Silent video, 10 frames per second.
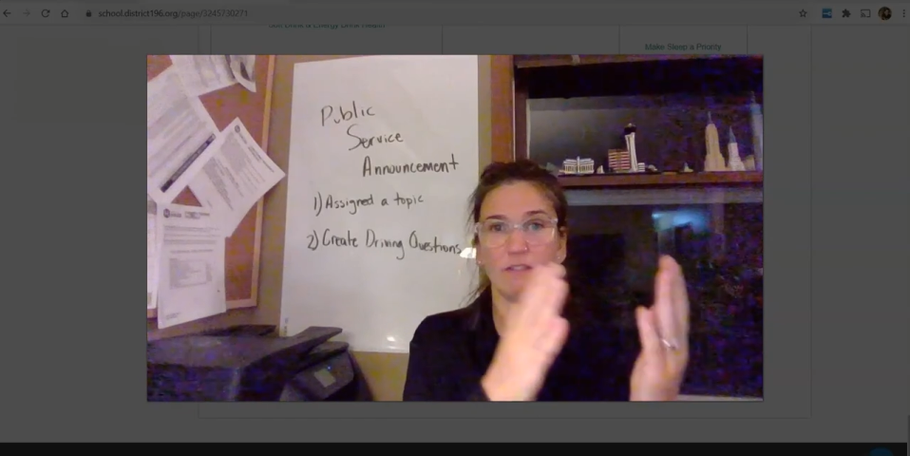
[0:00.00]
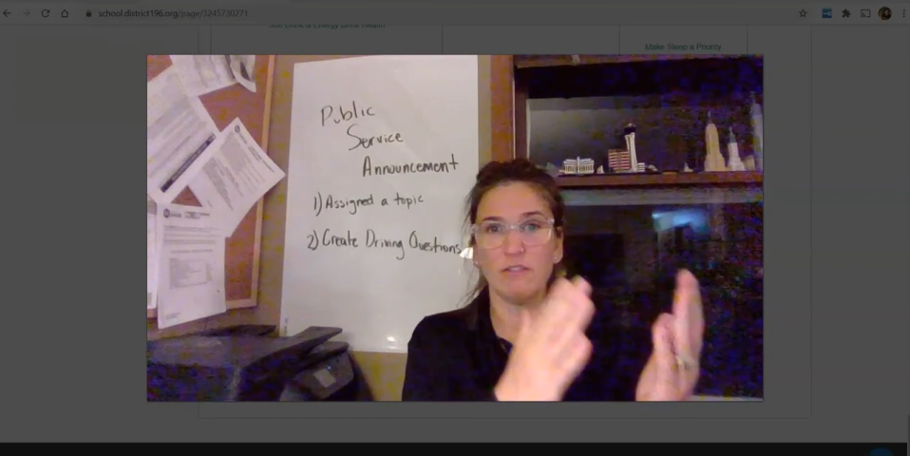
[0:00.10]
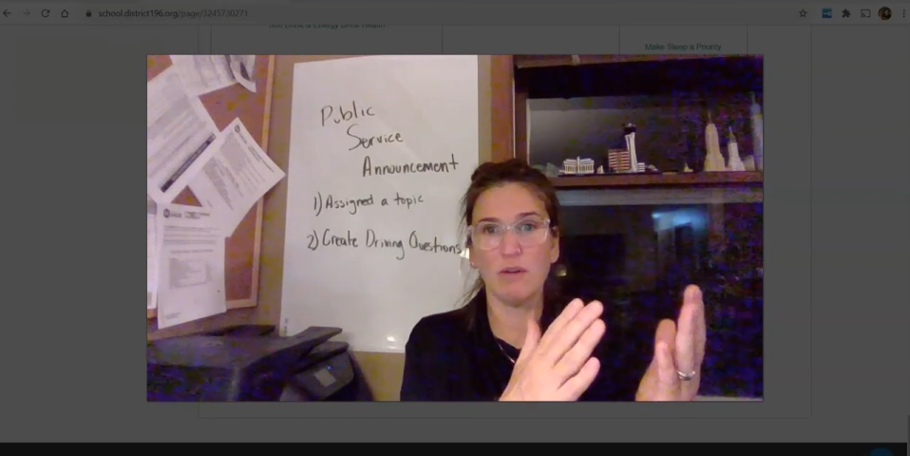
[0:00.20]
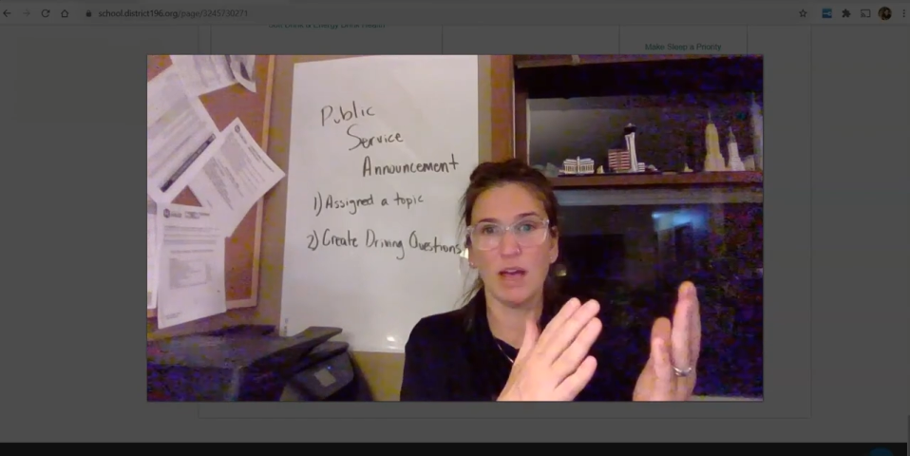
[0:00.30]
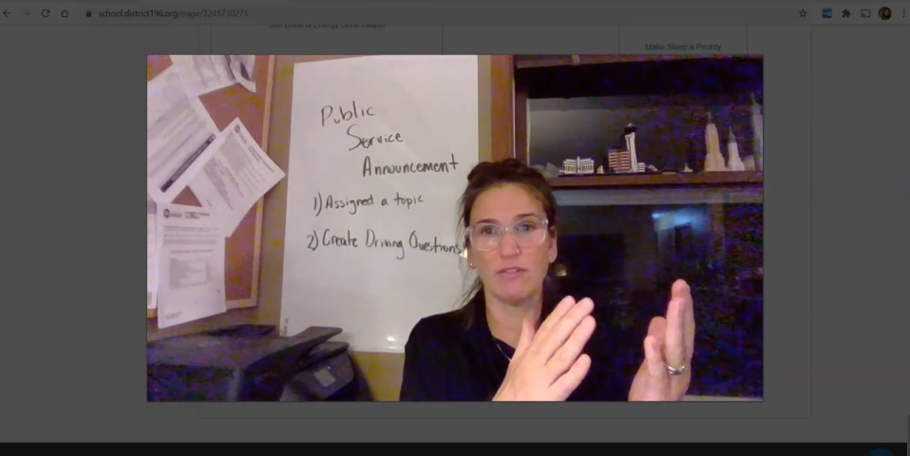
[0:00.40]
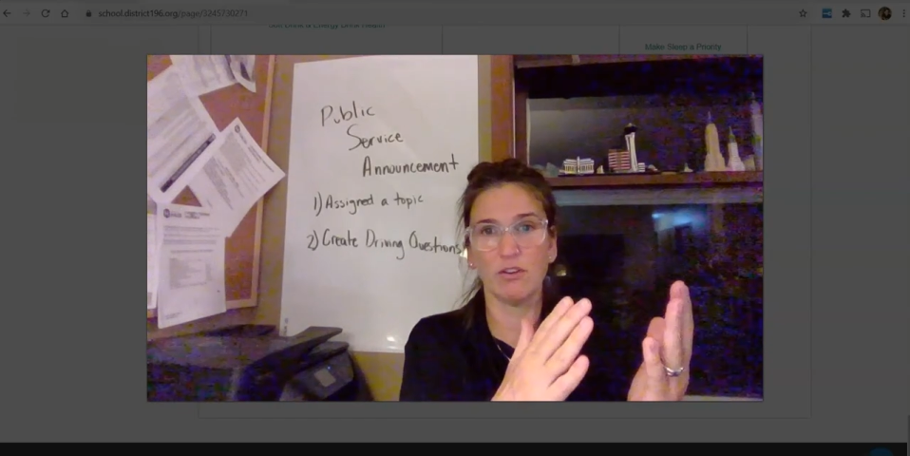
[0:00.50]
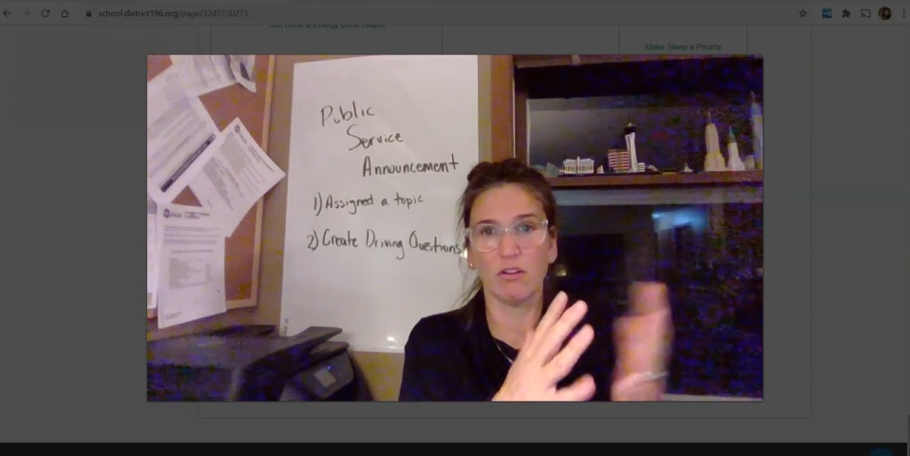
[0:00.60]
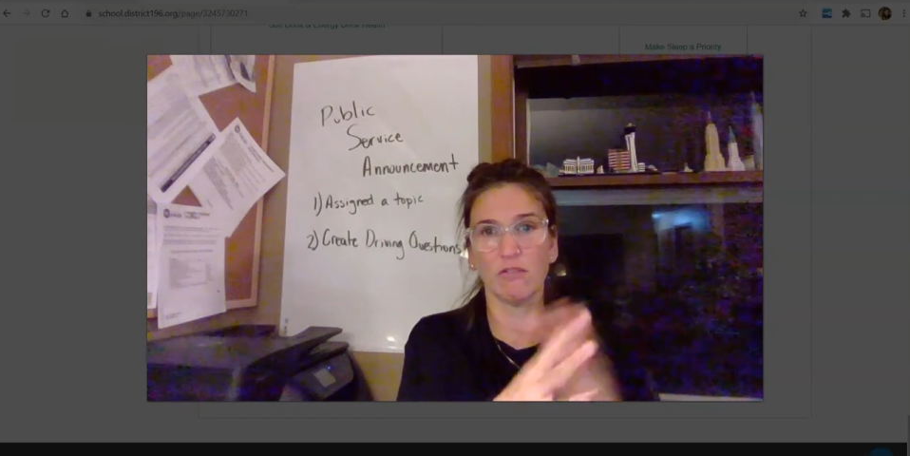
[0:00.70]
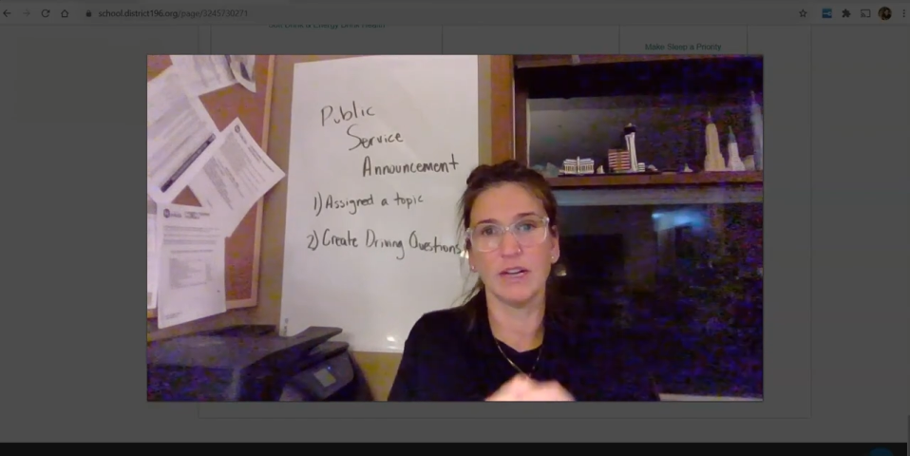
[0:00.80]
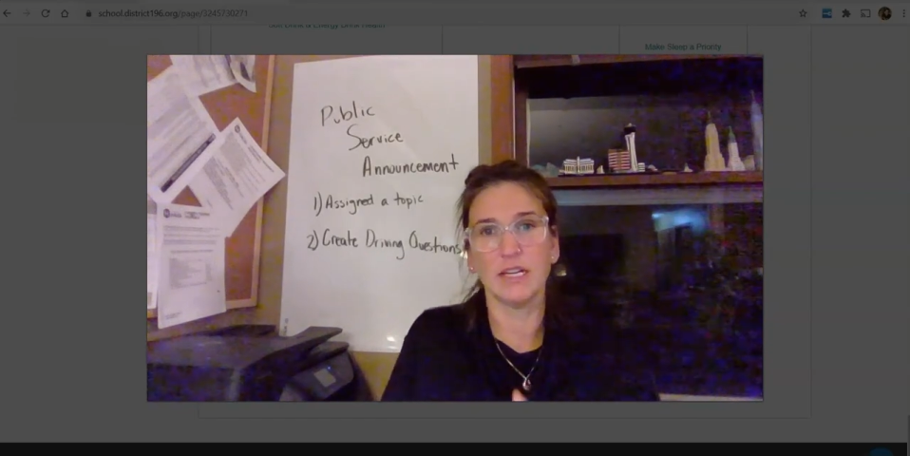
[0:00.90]
if you haven't
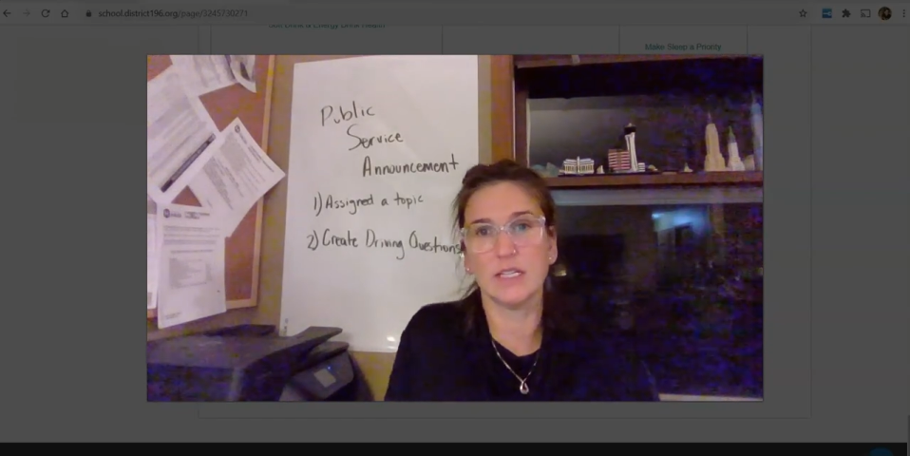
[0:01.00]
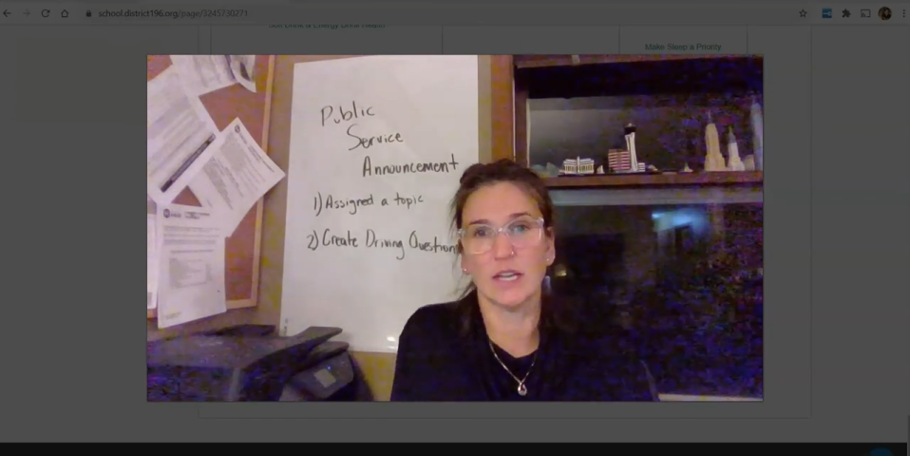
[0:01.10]
already